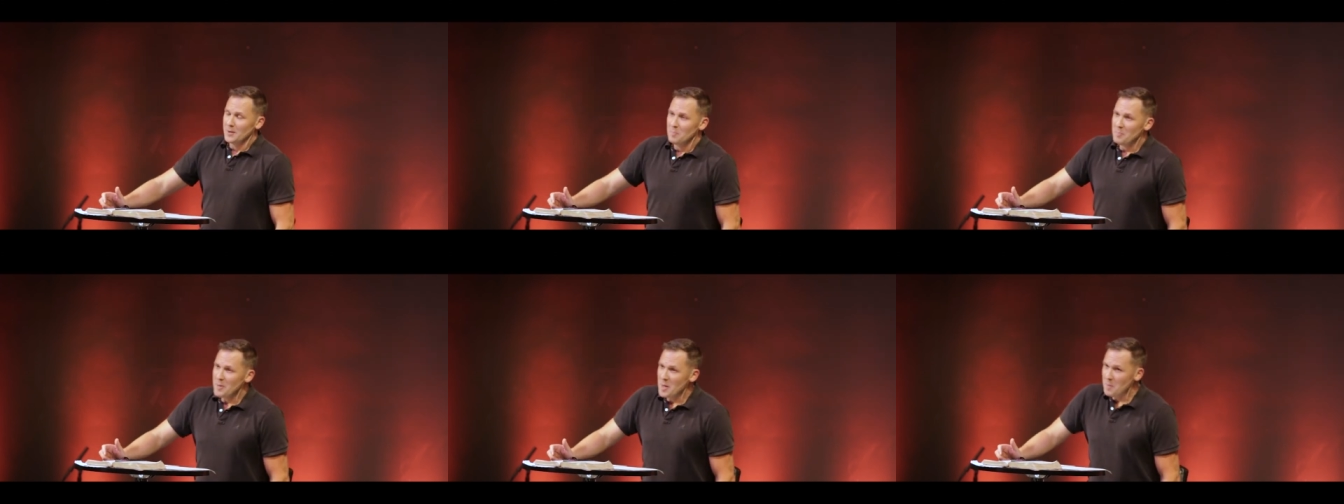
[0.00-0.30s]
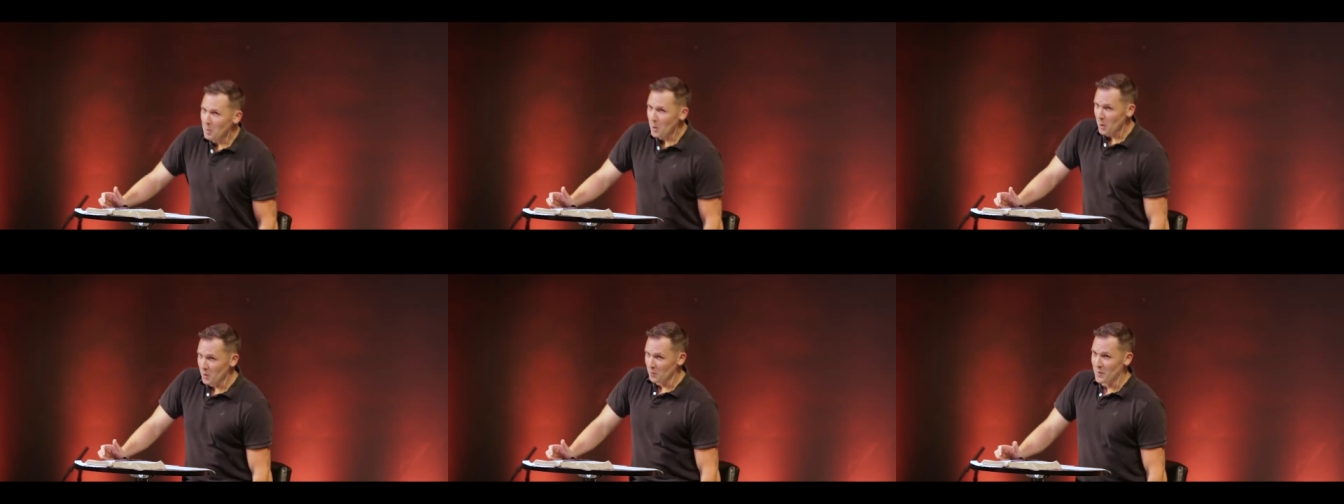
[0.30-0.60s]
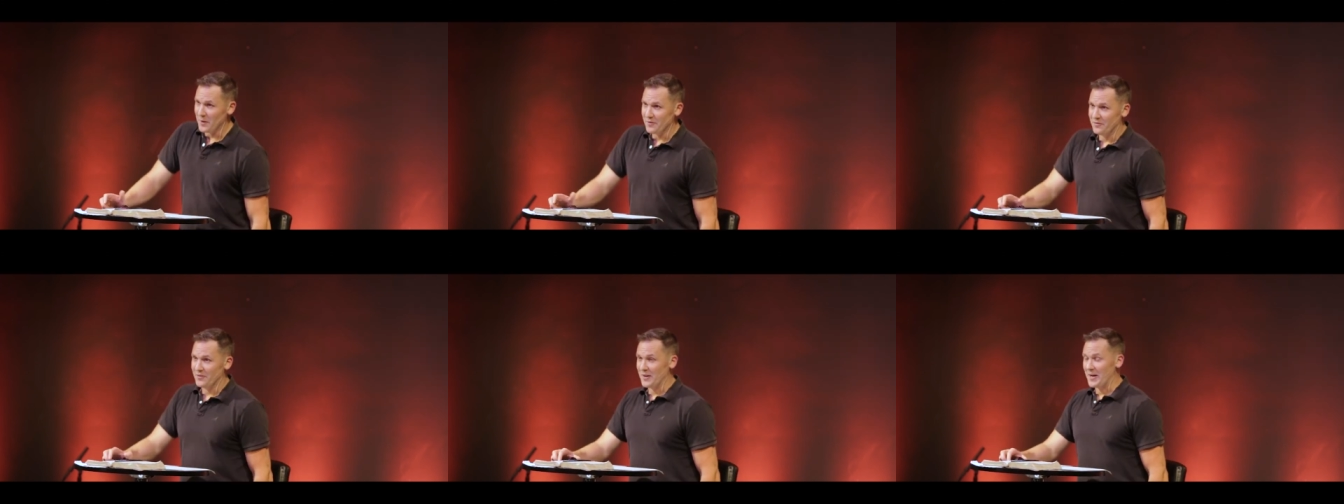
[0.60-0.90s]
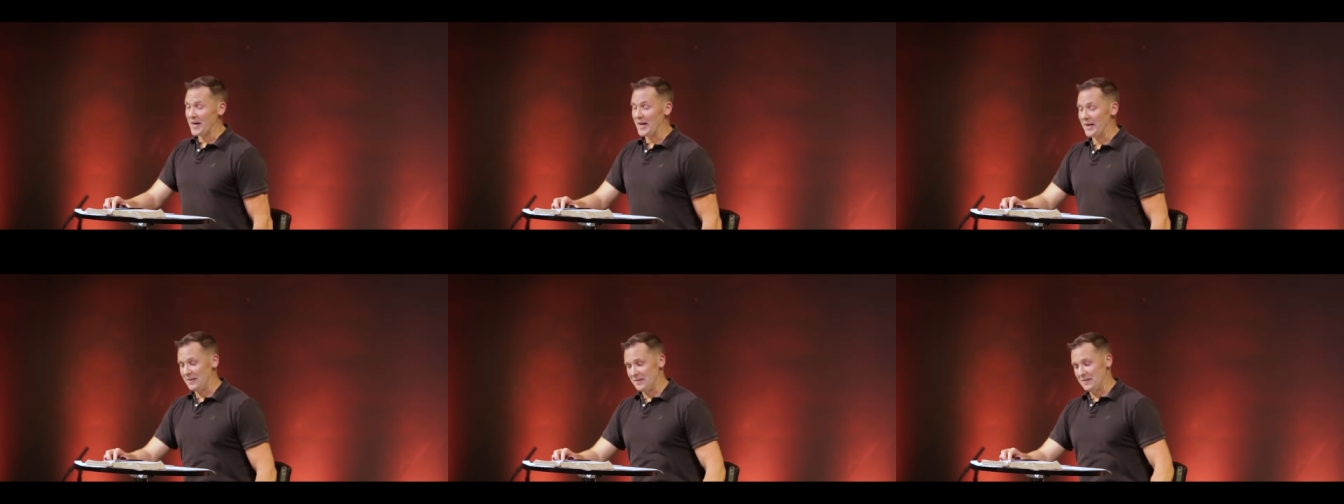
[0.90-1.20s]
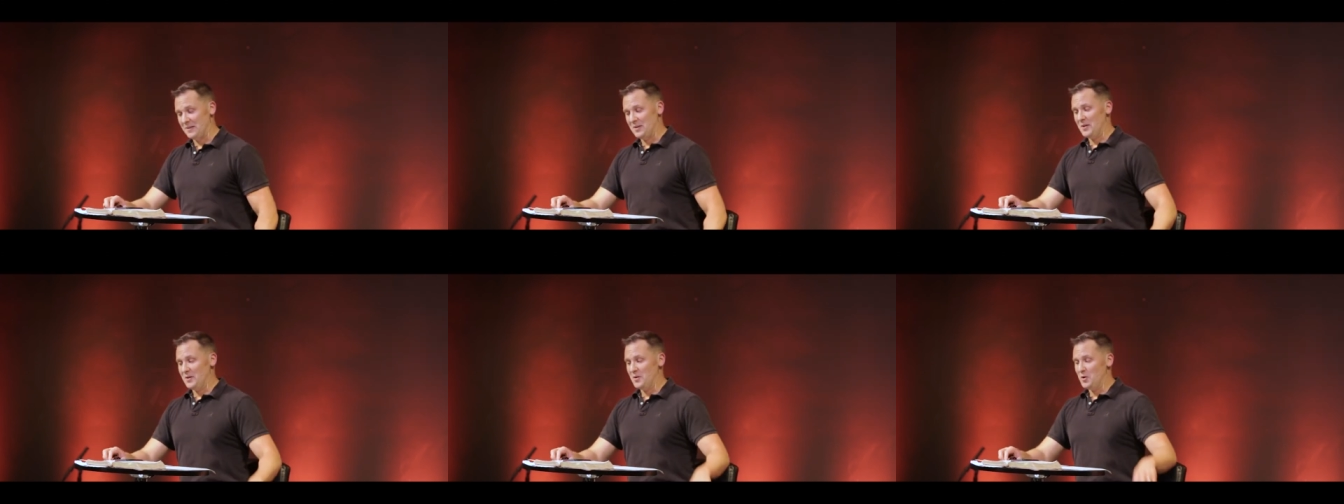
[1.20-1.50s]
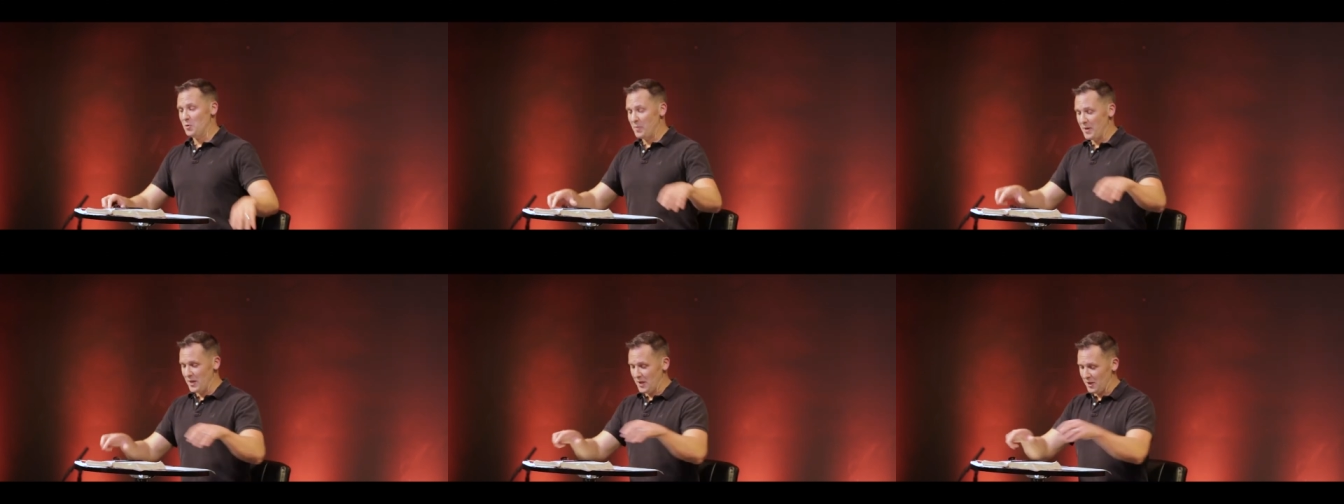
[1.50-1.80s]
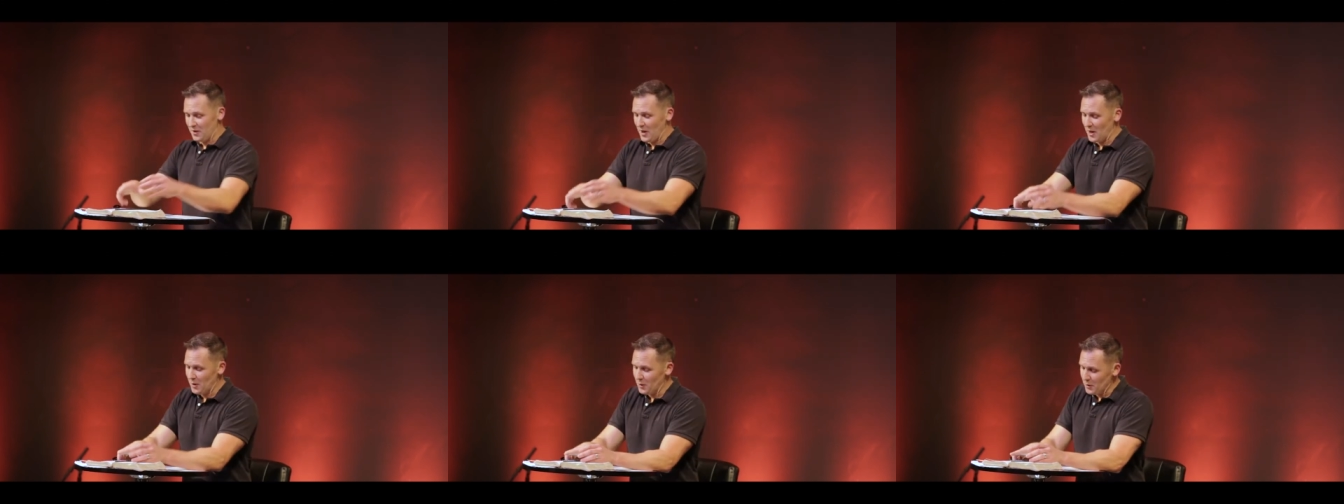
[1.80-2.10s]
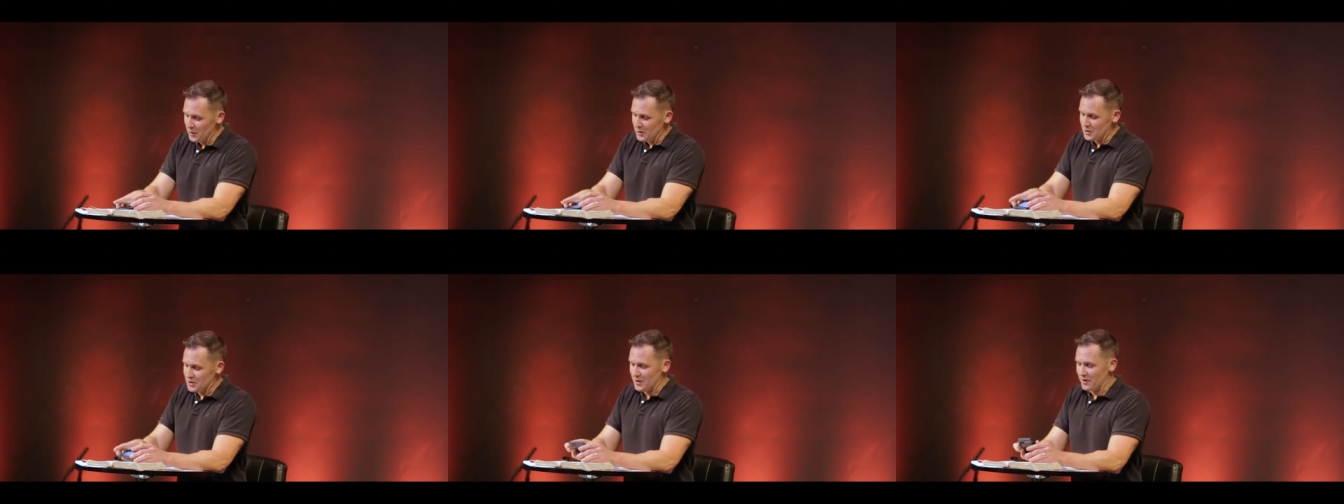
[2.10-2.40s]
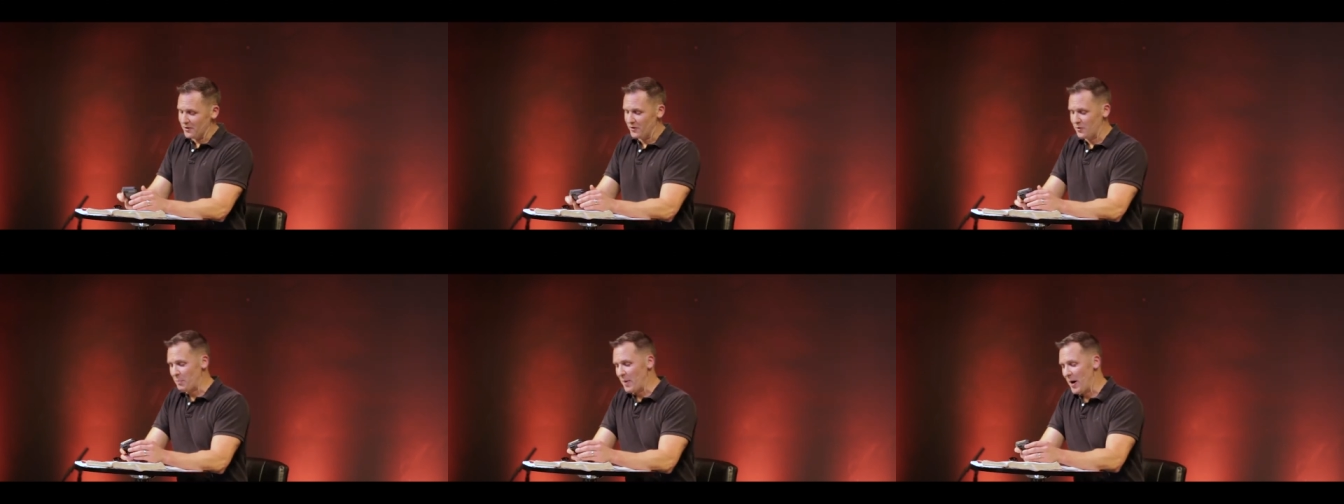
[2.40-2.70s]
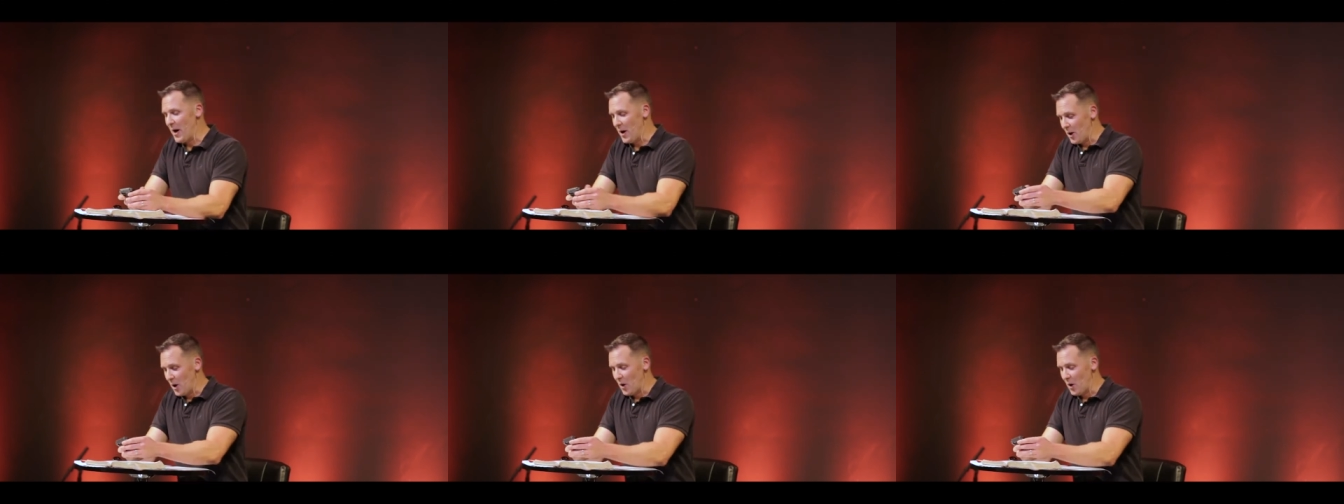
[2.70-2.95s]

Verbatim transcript: be a part of Wednesday night. You'll be encouraged and inspired.